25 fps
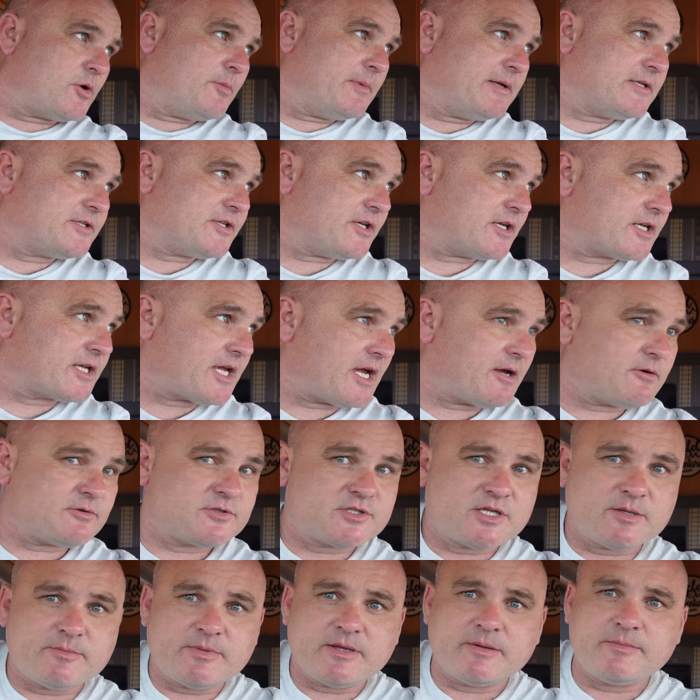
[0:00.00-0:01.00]
coming to the
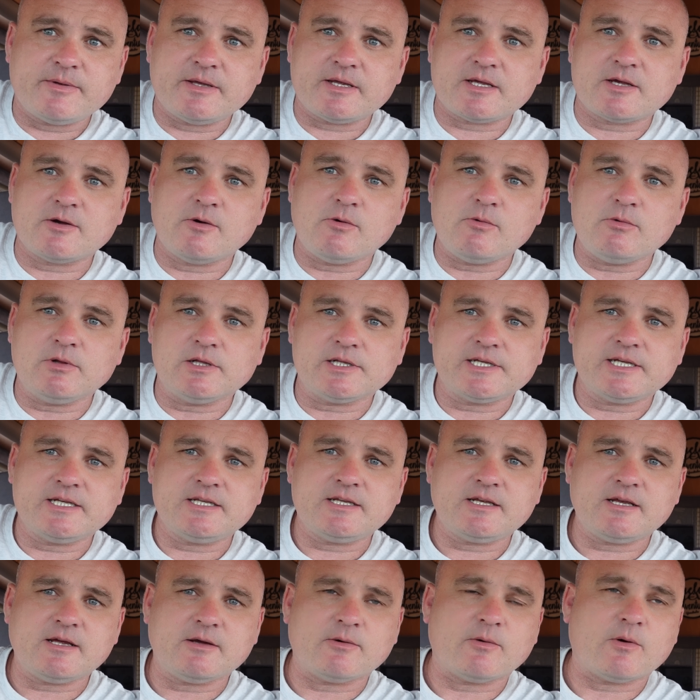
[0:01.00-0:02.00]
coast it'd be a bit cooler,
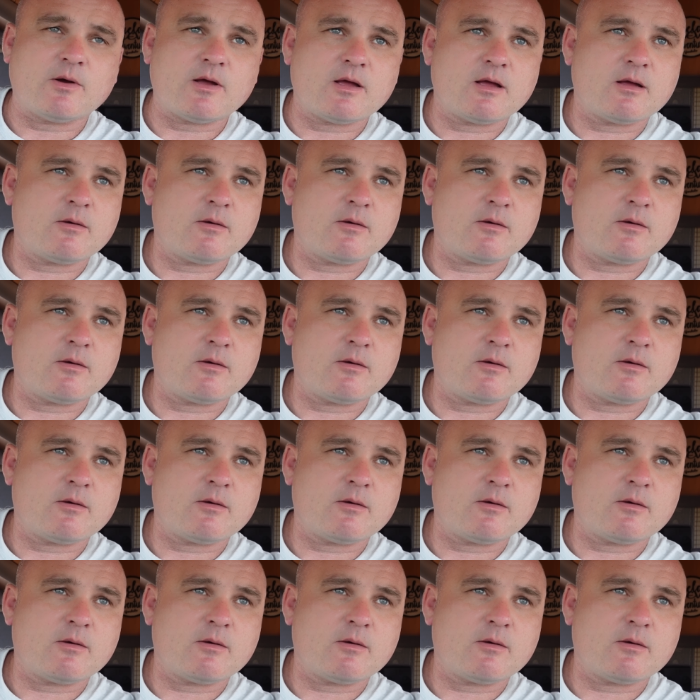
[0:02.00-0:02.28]
didn't you?